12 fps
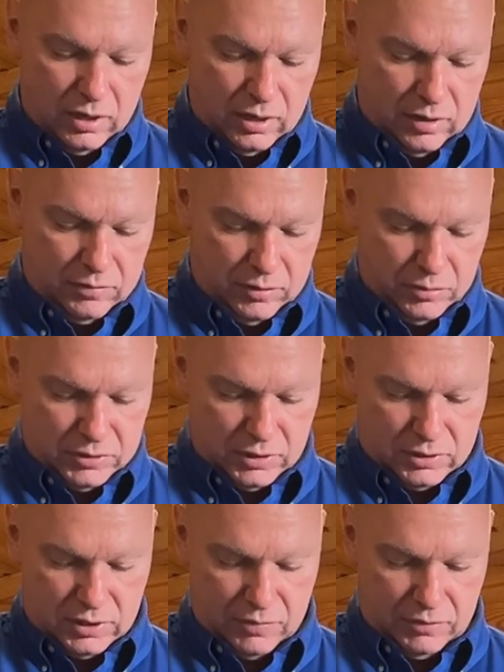If it was a
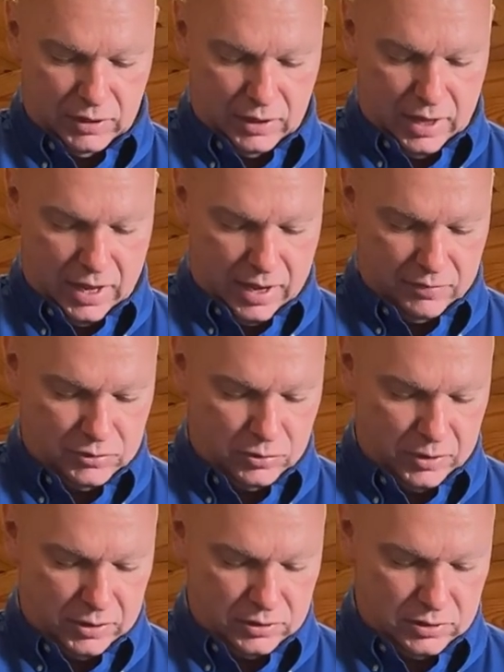7.5
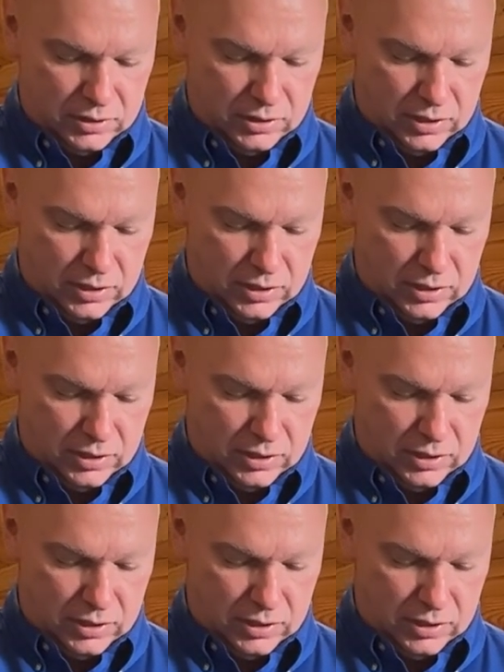twist,